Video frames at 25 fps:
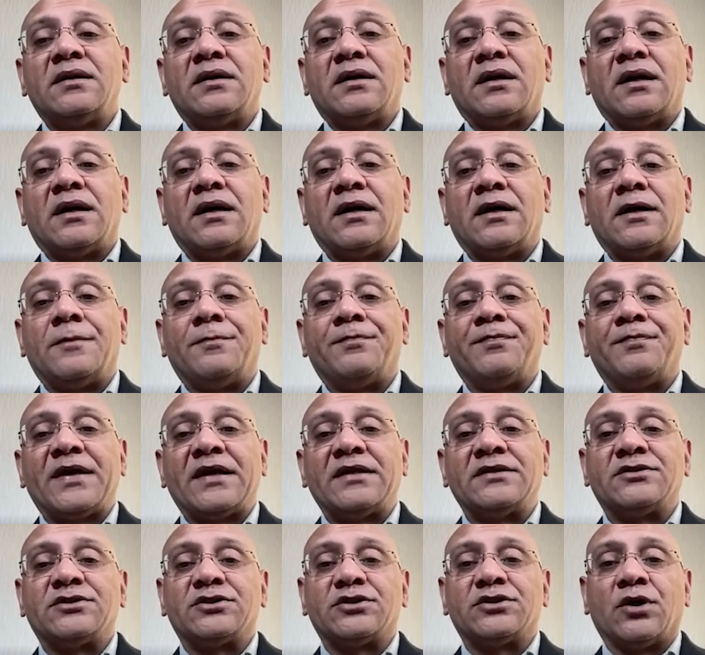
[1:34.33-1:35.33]

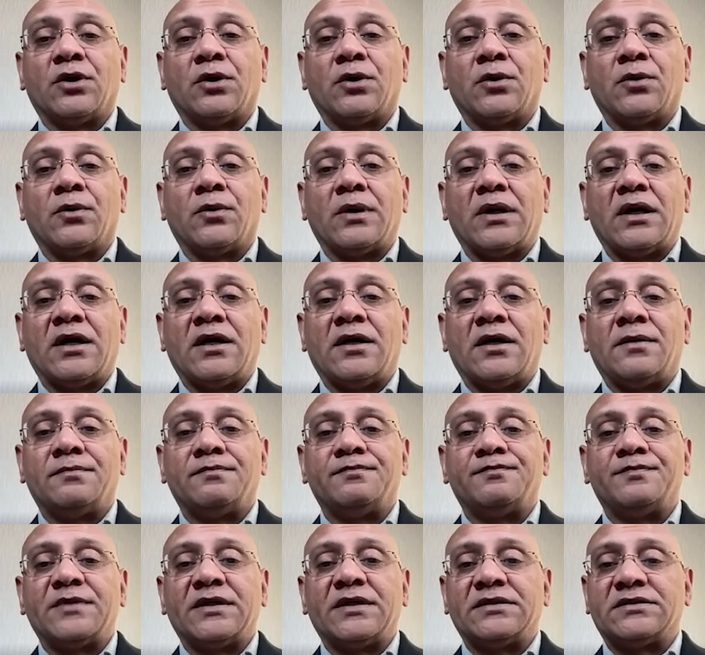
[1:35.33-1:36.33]
It's
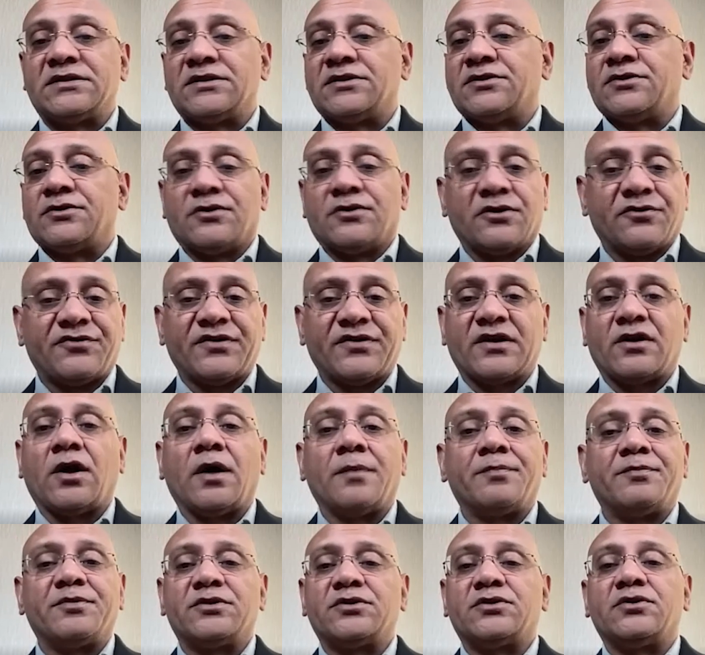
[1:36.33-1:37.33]
a terrific
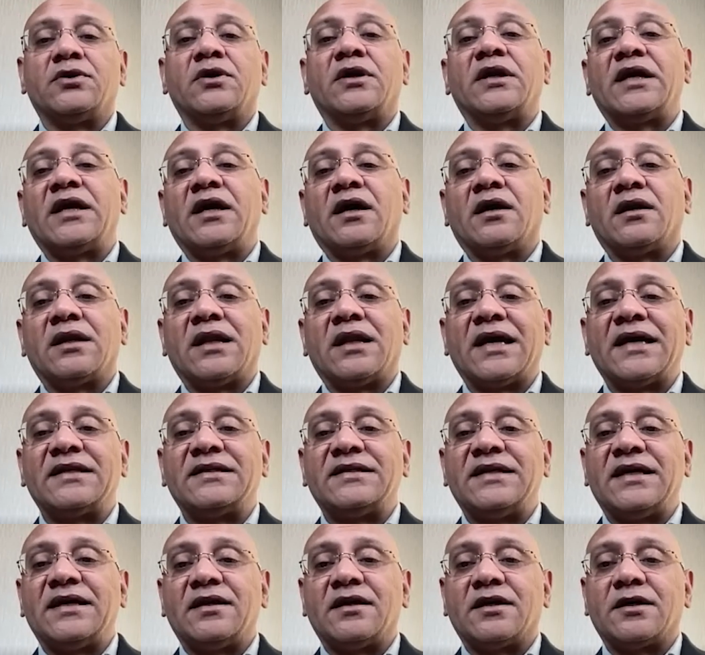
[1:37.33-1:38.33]
opportunity. Unlike
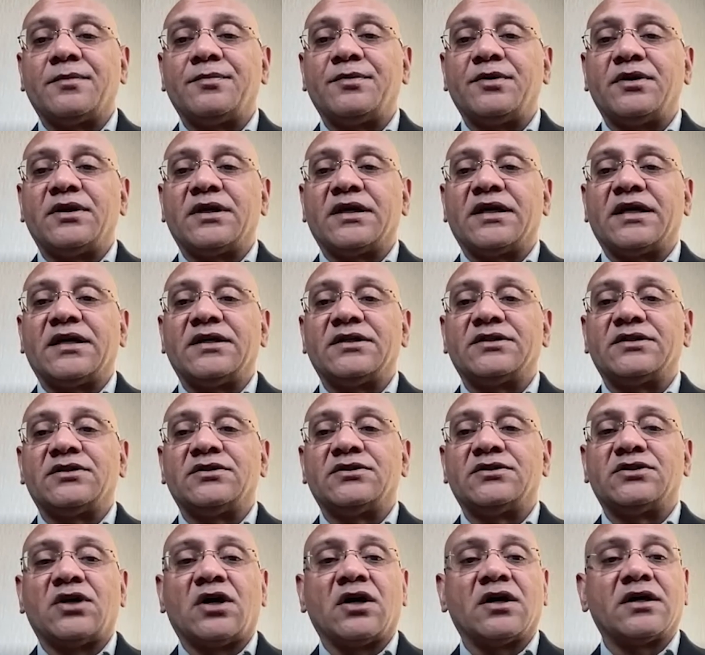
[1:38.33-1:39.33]
data communication
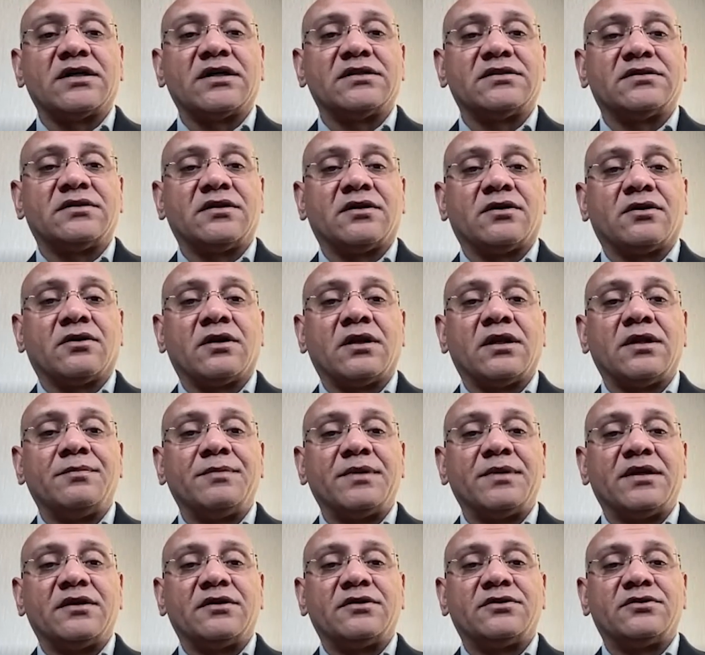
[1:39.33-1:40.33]
sockets that are
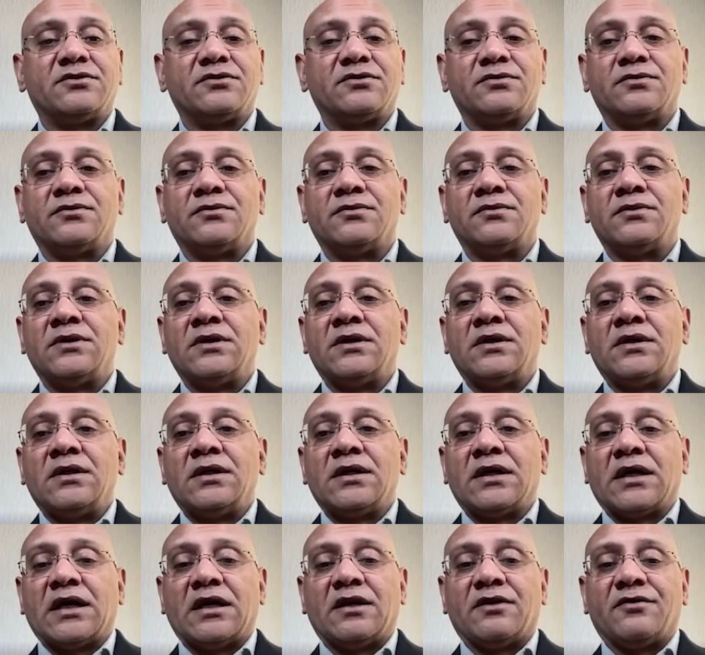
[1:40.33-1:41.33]
limited to
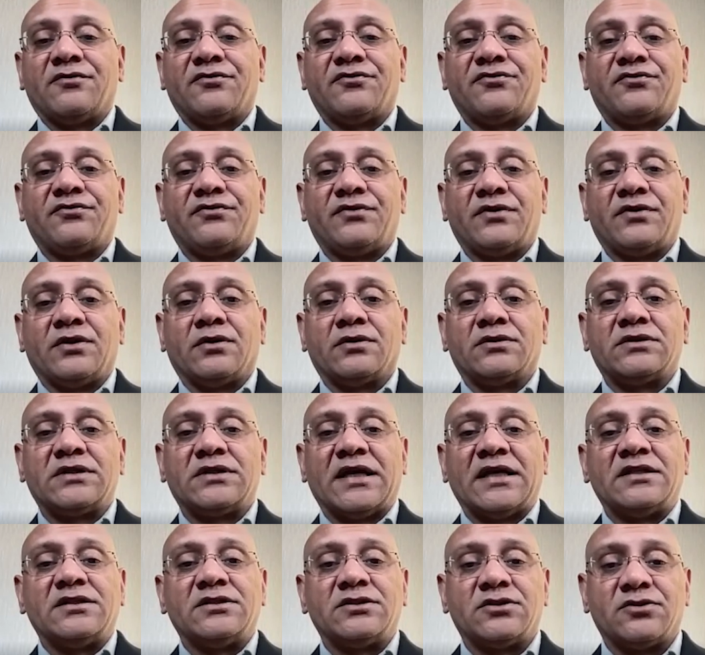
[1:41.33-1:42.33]
kind of, you know,
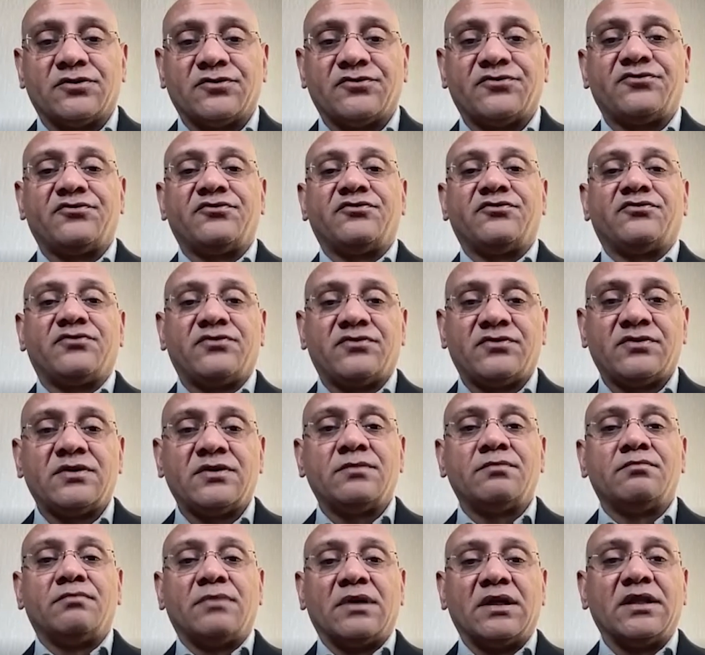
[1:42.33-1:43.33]
tens of
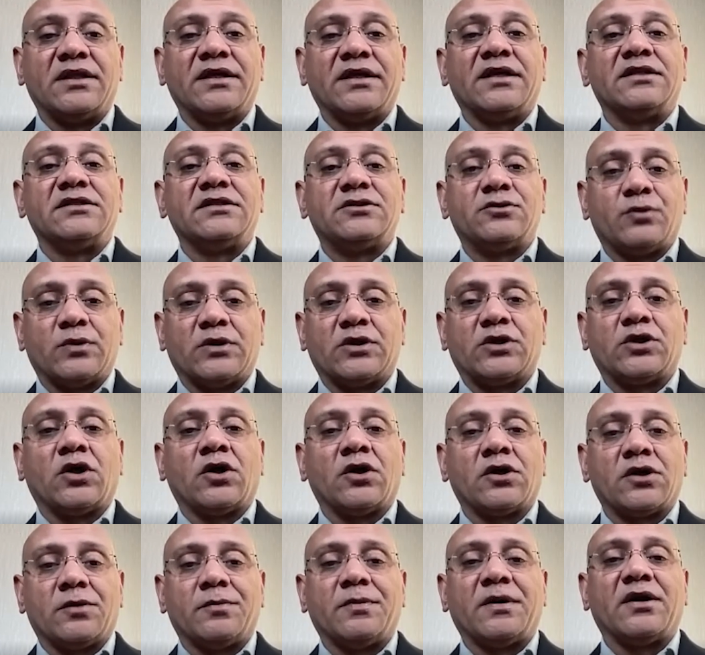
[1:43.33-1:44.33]
millions, we're
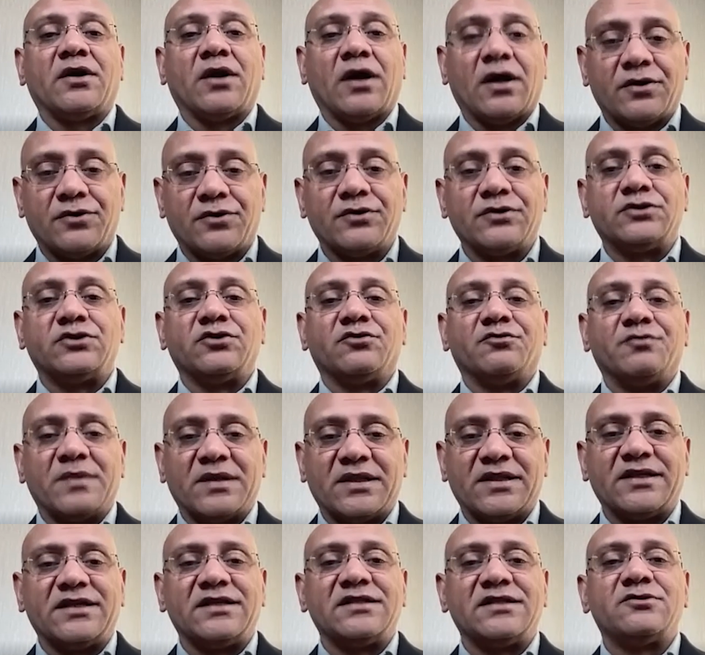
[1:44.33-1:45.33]
talking about hundreds of
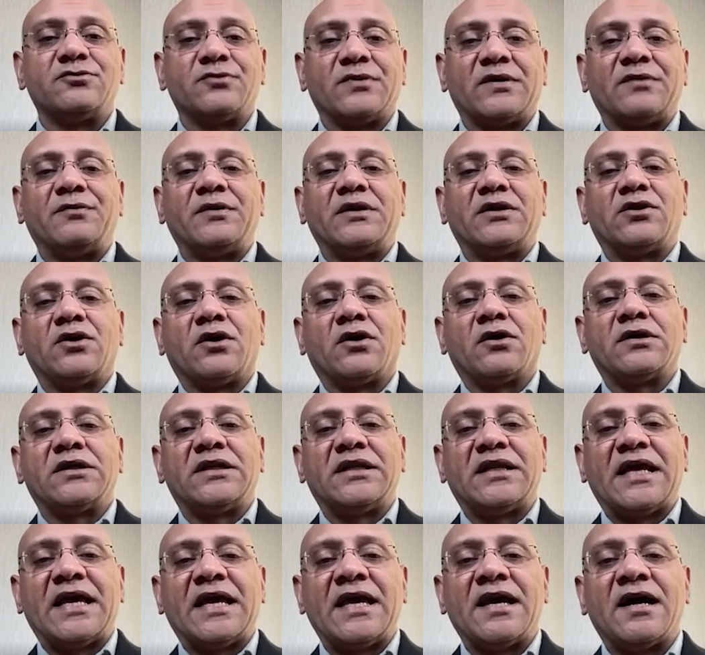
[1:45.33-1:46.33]
millions when we talk
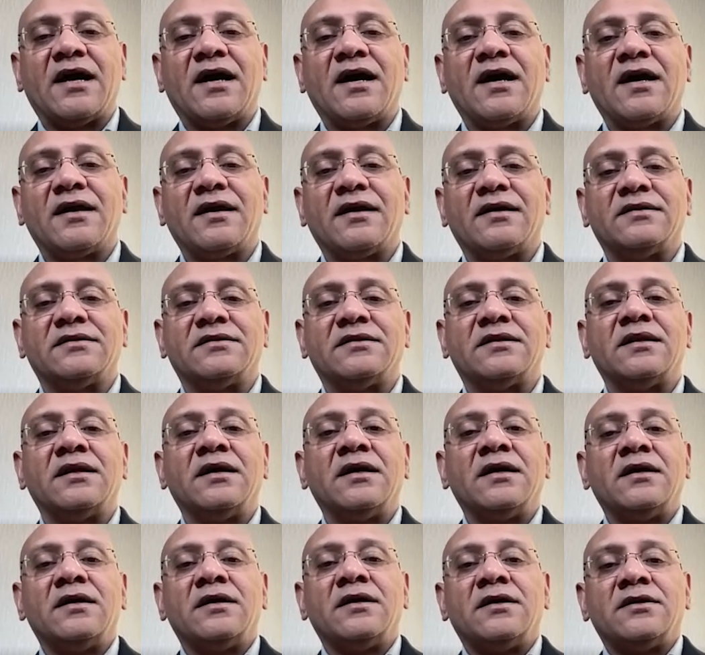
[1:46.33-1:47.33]
in AI, and
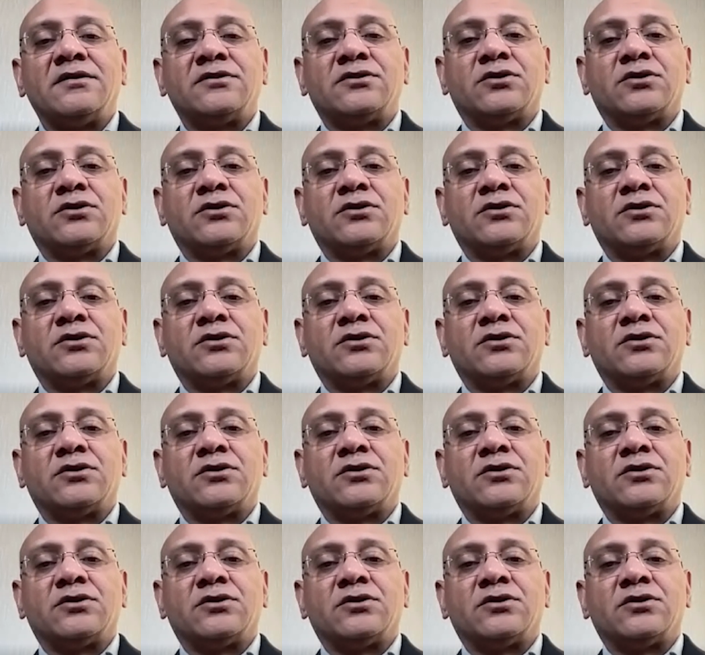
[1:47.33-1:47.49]
mm-hmm.